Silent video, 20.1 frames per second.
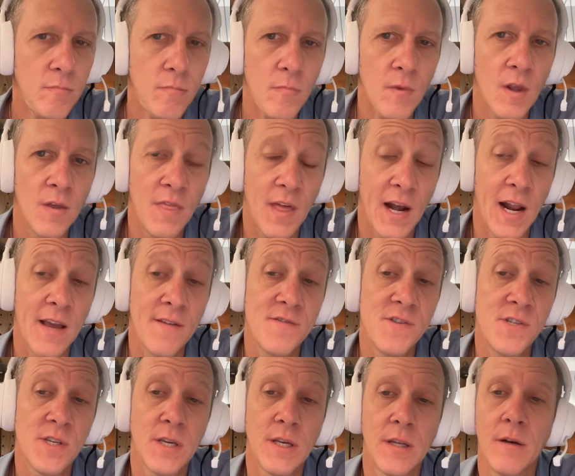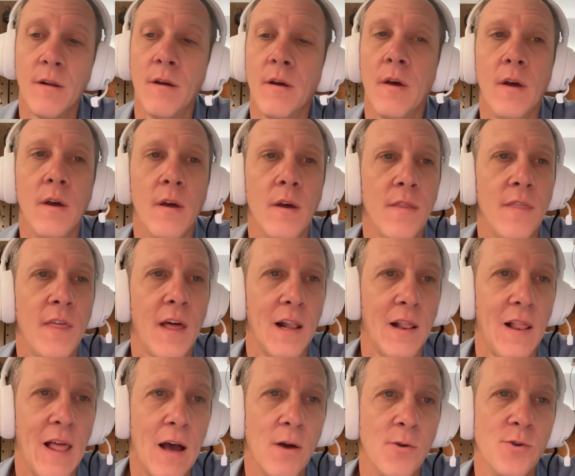that I've seen that
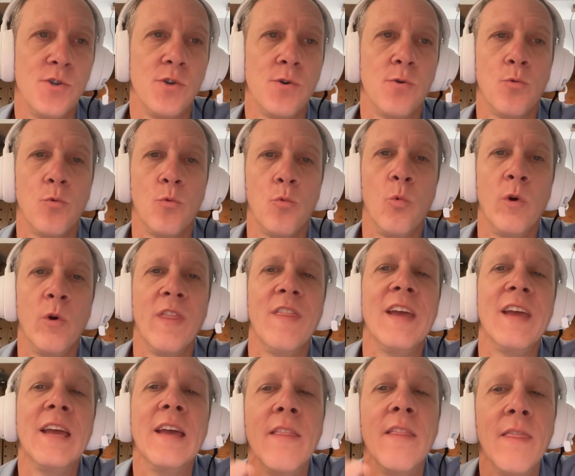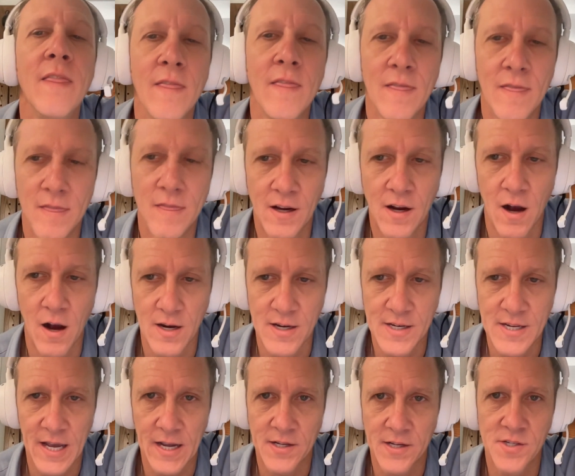allows you within the
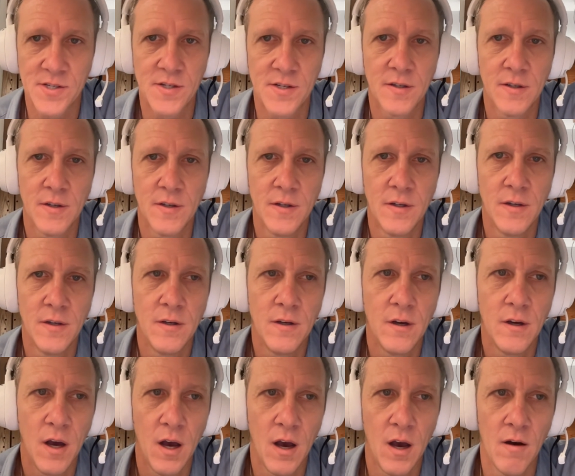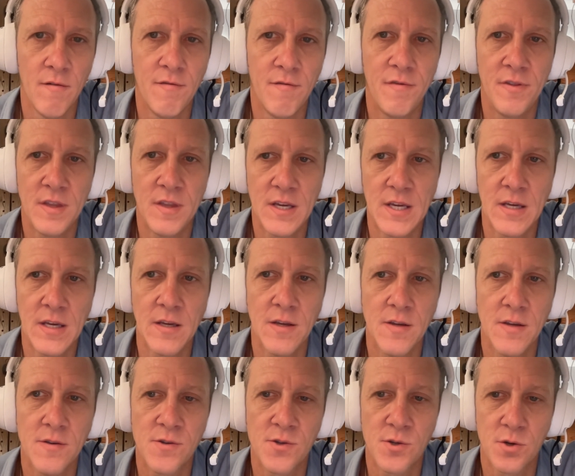context of
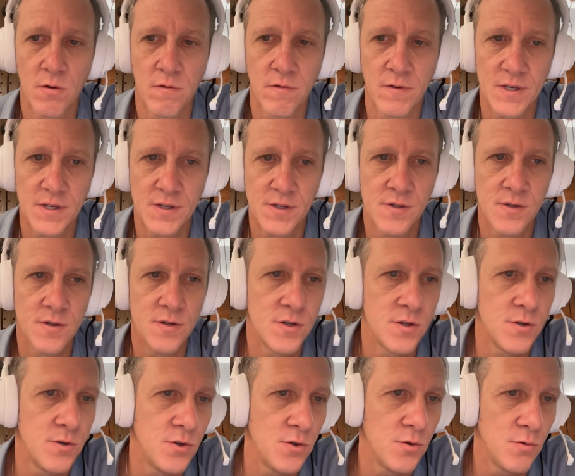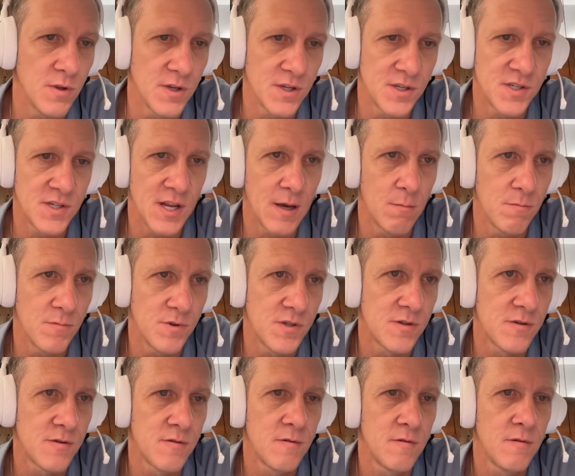the service to do the
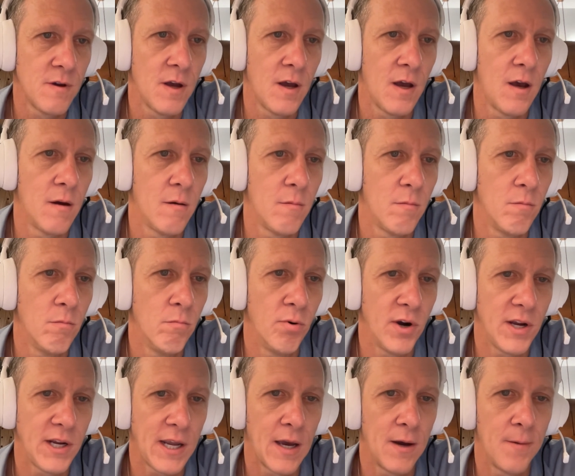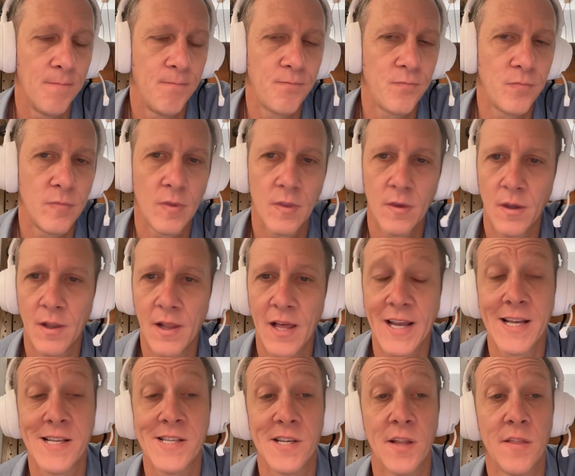stems breakout. And like
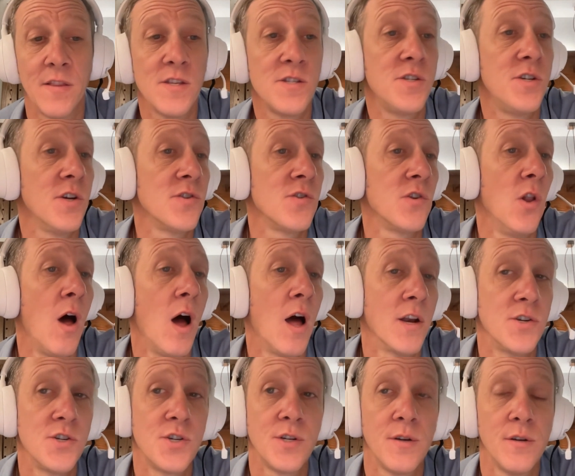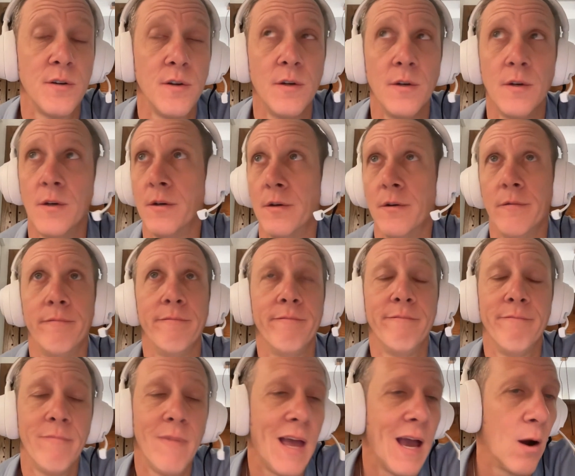I said, this just launched
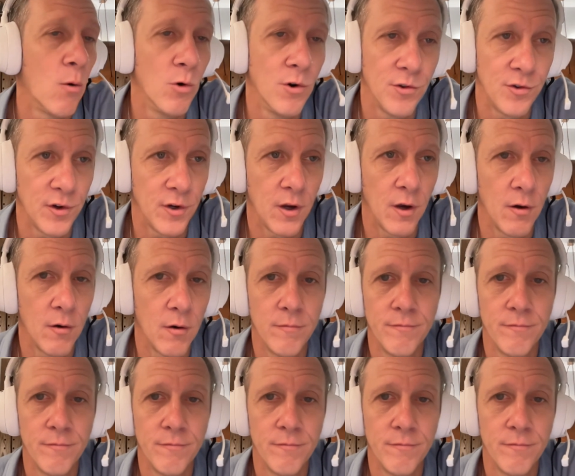hours ago.